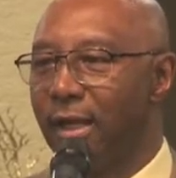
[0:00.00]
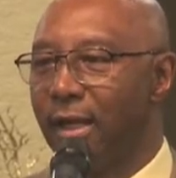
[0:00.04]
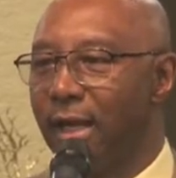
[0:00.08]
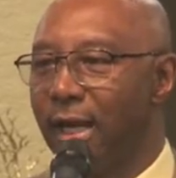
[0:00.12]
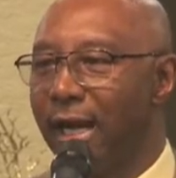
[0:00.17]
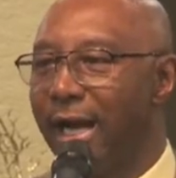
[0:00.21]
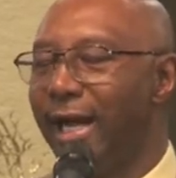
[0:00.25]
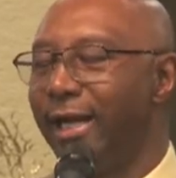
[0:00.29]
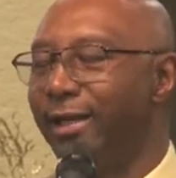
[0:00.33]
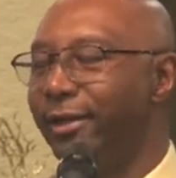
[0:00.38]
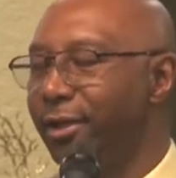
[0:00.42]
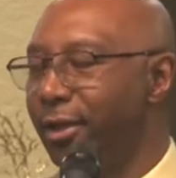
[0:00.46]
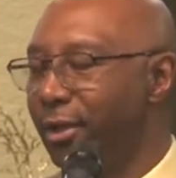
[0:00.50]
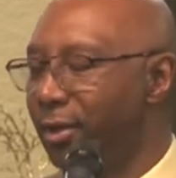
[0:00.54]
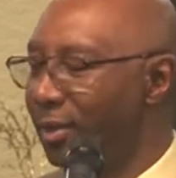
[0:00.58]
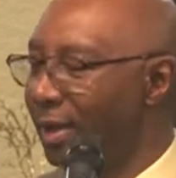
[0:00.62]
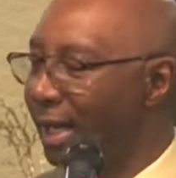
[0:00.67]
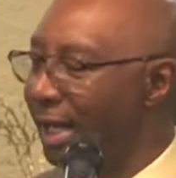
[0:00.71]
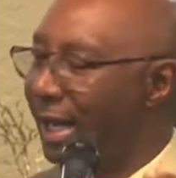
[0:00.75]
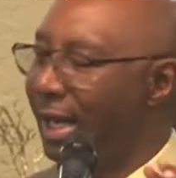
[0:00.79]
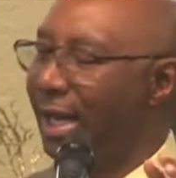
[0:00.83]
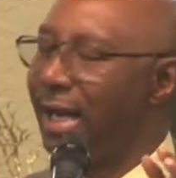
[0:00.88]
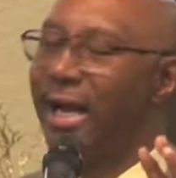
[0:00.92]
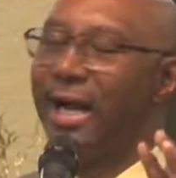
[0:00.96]
I know,
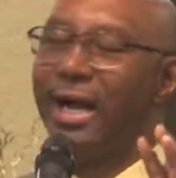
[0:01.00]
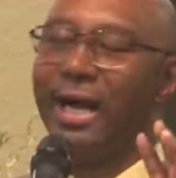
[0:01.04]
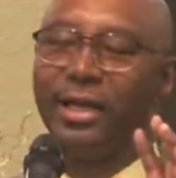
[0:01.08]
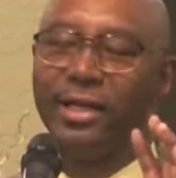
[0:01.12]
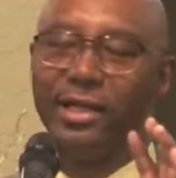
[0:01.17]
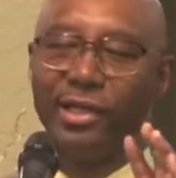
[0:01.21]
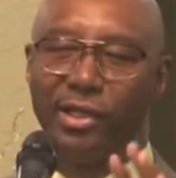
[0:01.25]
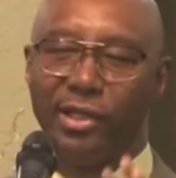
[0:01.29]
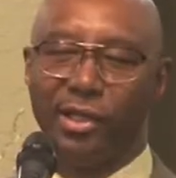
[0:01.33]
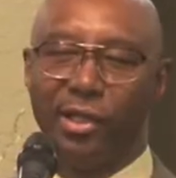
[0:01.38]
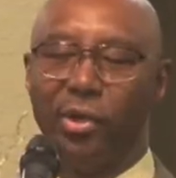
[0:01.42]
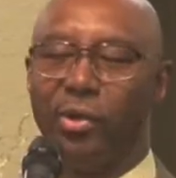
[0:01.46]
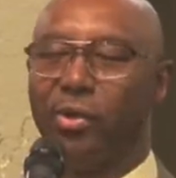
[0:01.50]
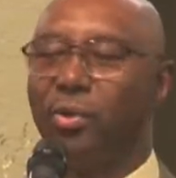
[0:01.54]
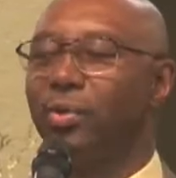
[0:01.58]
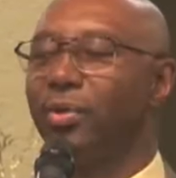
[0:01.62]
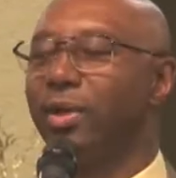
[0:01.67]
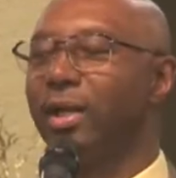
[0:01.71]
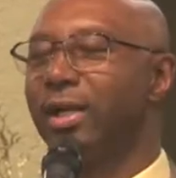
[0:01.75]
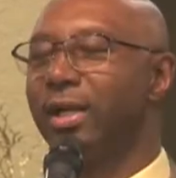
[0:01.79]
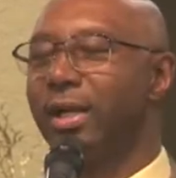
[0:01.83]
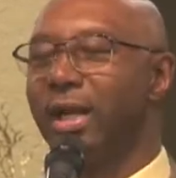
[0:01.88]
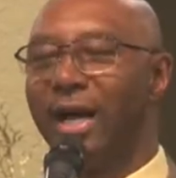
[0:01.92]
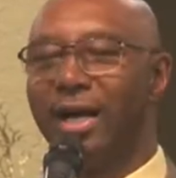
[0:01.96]
I, I know
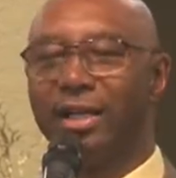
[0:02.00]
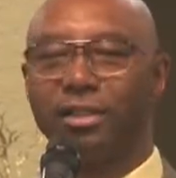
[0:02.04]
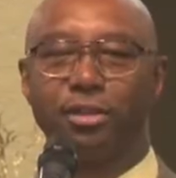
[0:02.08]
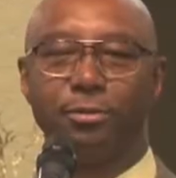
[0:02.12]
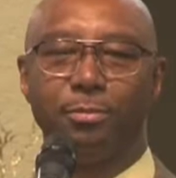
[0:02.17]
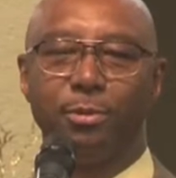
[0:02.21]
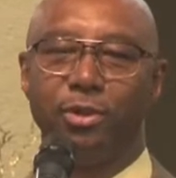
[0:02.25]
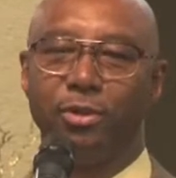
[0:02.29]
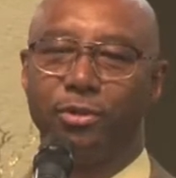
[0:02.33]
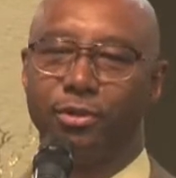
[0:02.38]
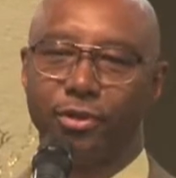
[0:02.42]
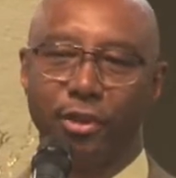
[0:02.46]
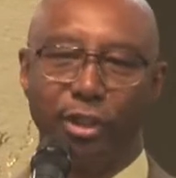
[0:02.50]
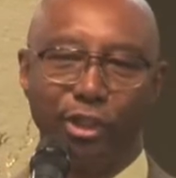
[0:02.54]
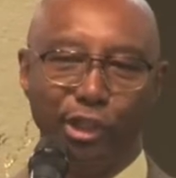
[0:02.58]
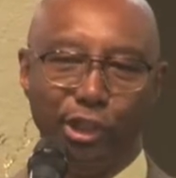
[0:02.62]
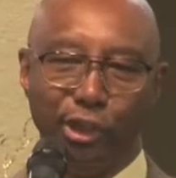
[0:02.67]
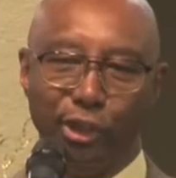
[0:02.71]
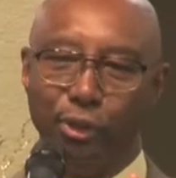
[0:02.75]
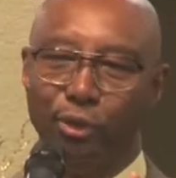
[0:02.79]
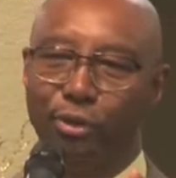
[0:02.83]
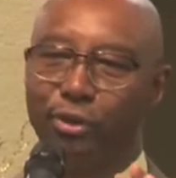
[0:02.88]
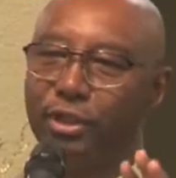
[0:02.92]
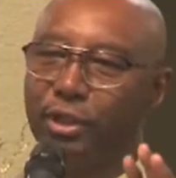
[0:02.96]
the Gospels are
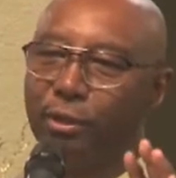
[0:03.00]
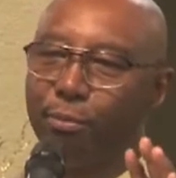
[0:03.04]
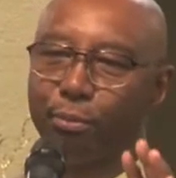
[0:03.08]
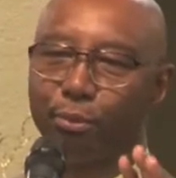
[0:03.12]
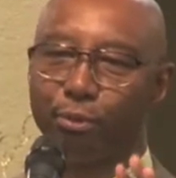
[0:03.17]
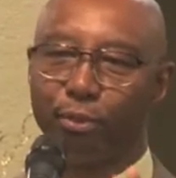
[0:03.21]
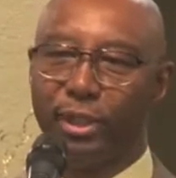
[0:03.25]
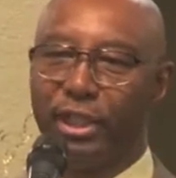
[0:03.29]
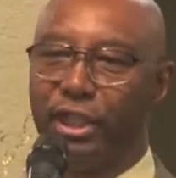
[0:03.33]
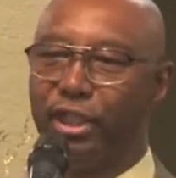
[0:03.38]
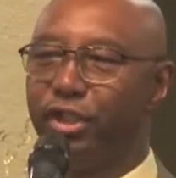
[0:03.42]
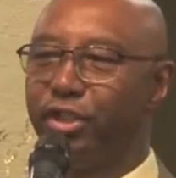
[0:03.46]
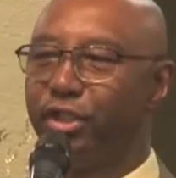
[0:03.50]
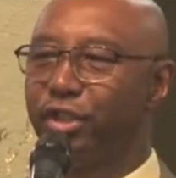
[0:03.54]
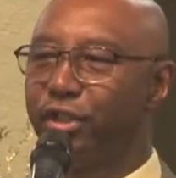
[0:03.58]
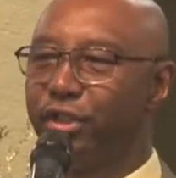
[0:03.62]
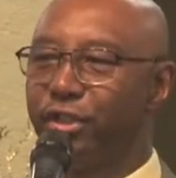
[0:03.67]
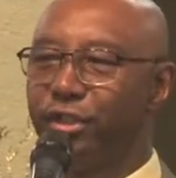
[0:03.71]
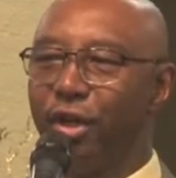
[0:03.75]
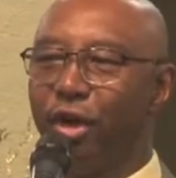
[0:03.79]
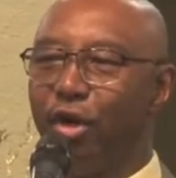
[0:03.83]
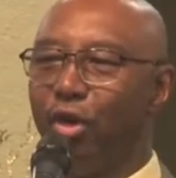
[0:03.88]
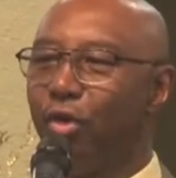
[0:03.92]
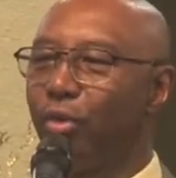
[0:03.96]
usually
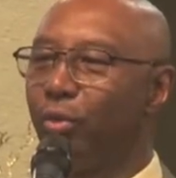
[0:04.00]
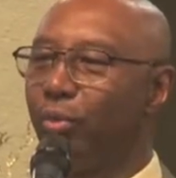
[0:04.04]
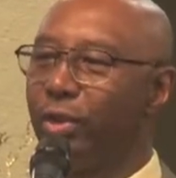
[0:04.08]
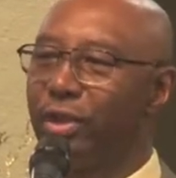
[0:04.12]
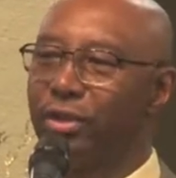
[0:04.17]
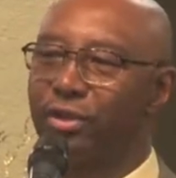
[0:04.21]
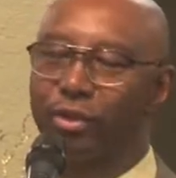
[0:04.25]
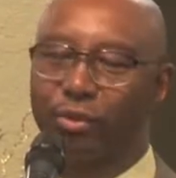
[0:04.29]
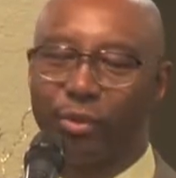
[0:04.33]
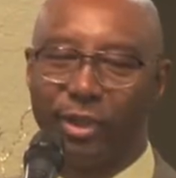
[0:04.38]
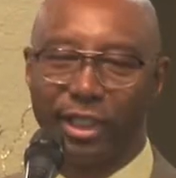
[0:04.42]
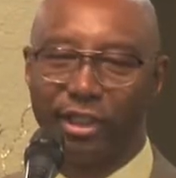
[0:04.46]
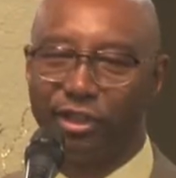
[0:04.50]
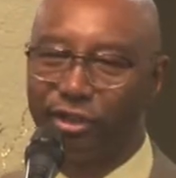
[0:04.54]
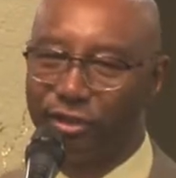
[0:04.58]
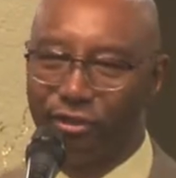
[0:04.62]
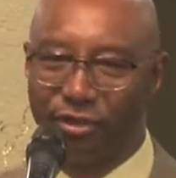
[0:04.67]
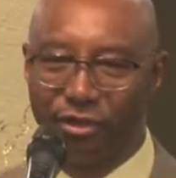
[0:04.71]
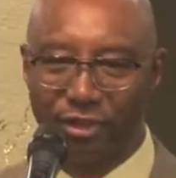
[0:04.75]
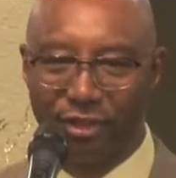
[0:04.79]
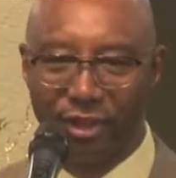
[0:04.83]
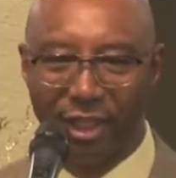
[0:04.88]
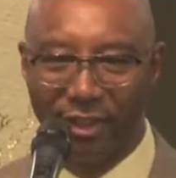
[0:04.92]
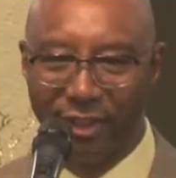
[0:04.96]
preached on
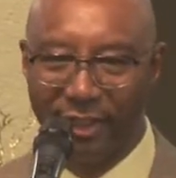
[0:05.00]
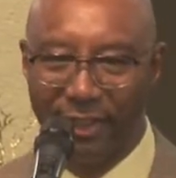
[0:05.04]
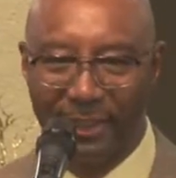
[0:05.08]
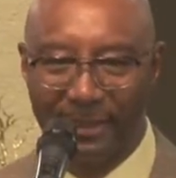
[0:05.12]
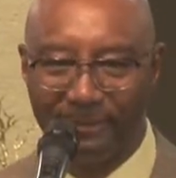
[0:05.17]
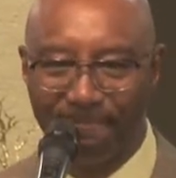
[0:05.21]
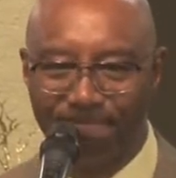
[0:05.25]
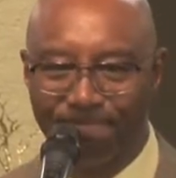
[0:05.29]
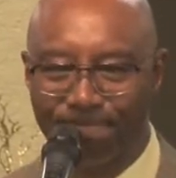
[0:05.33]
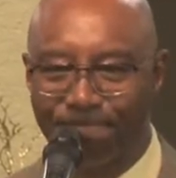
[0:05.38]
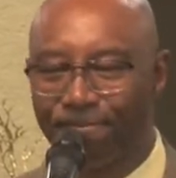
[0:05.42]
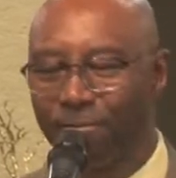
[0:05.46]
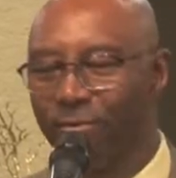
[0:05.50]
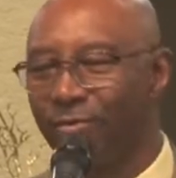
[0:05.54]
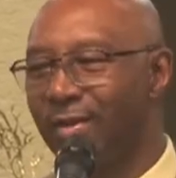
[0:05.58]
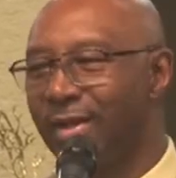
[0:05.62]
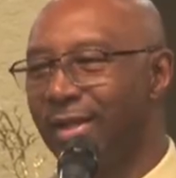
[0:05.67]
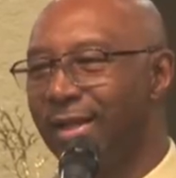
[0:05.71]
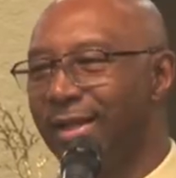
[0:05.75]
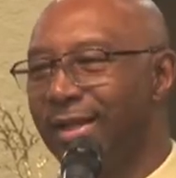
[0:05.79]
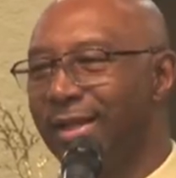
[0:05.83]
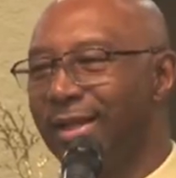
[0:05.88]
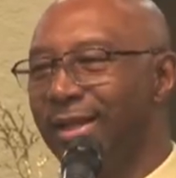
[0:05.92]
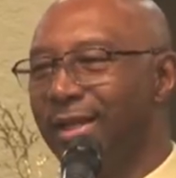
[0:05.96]
Resurrection Sunday.
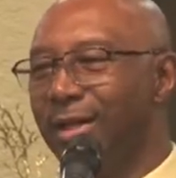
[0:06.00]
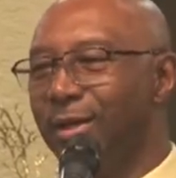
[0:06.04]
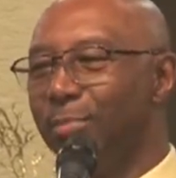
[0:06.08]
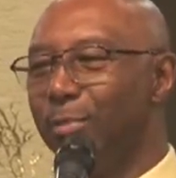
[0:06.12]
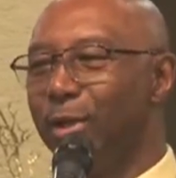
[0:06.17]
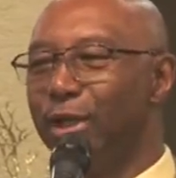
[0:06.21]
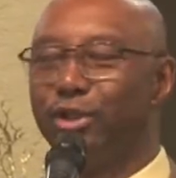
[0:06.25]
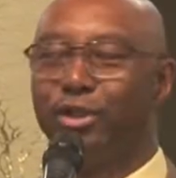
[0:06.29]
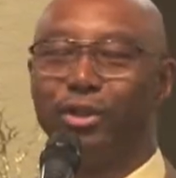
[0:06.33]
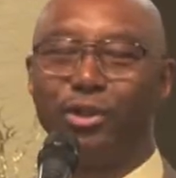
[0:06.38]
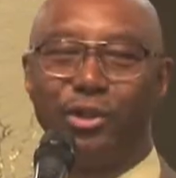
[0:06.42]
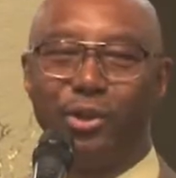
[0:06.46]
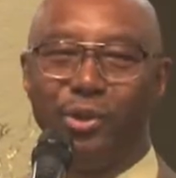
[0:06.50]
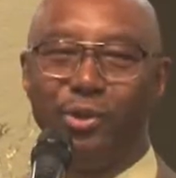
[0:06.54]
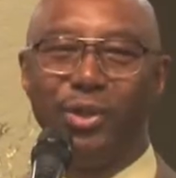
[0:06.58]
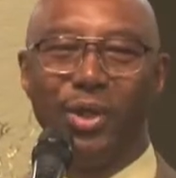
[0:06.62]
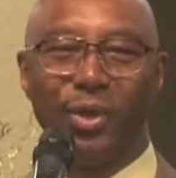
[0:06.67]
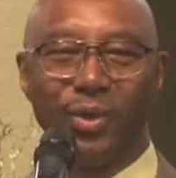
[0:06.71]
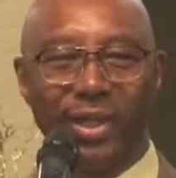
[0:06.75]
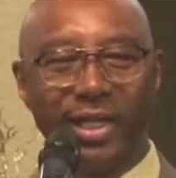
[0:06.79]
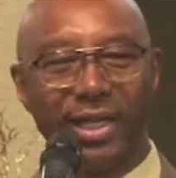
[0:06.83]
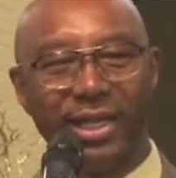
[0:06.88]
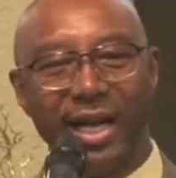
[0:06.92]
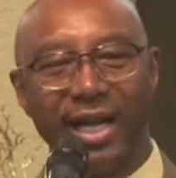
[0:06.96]
But you do
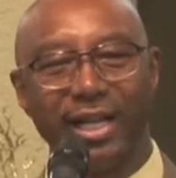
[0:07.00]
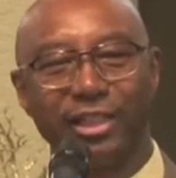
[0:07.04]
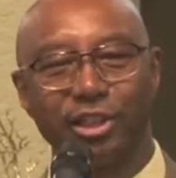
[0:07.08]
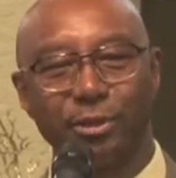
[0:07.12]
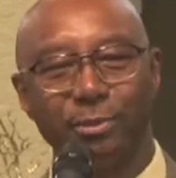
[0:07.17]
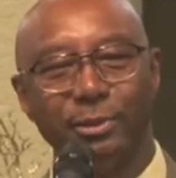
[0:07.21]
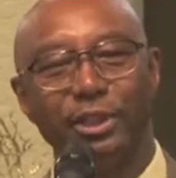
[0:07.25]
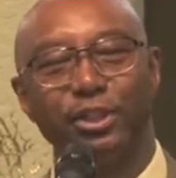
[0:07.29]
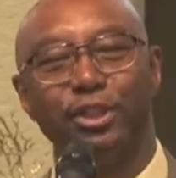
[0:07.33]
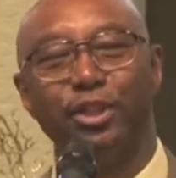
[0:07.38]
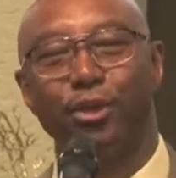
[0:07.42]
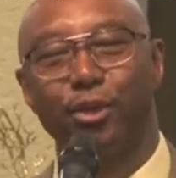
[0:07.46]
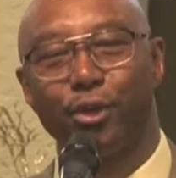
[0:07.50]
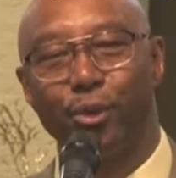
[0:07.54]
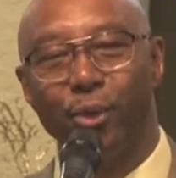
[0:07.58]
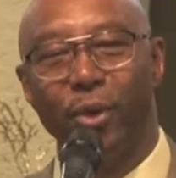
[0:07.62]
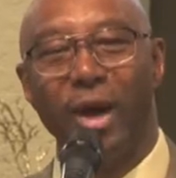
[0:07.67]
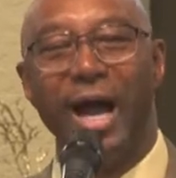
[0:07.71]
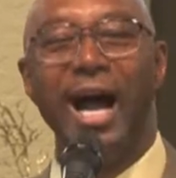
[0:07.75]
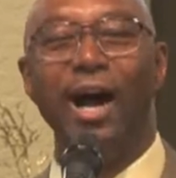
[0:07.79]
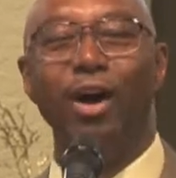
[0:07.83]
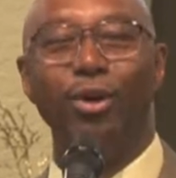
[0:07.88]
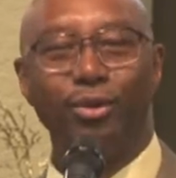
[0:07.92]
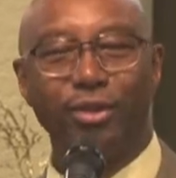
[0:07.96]
know the gospel is
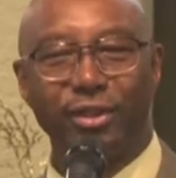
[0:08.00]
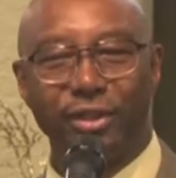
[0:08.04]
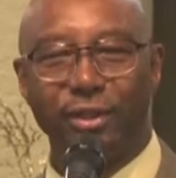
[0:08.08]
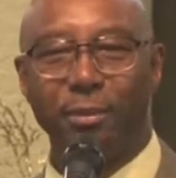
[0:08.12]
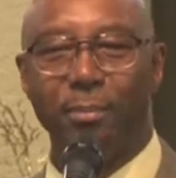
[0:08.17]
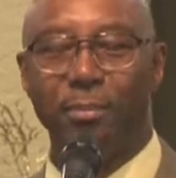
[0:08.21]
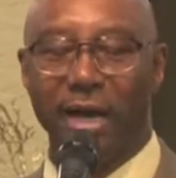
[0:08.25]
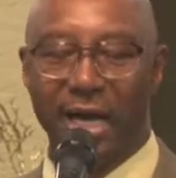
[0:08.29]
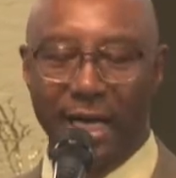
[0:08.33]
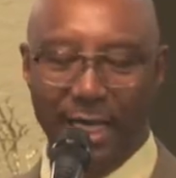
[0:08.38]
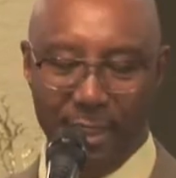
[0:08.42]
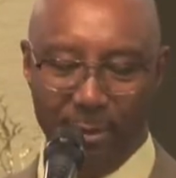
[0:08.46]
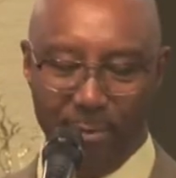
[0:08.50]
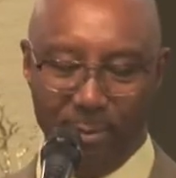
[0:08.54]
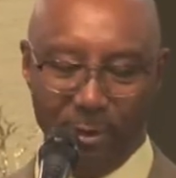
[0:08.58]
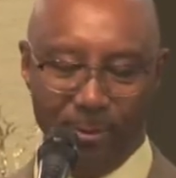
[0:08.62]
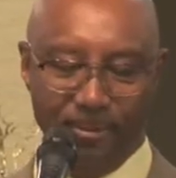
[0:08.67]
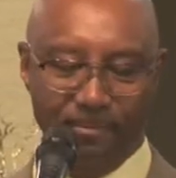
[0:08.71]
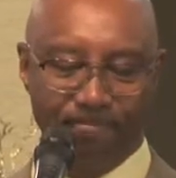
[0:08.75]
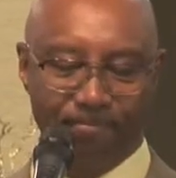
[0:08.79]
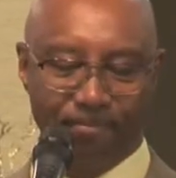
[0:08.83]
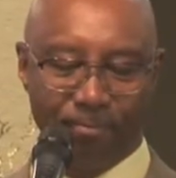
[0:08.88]
throughout the Bible.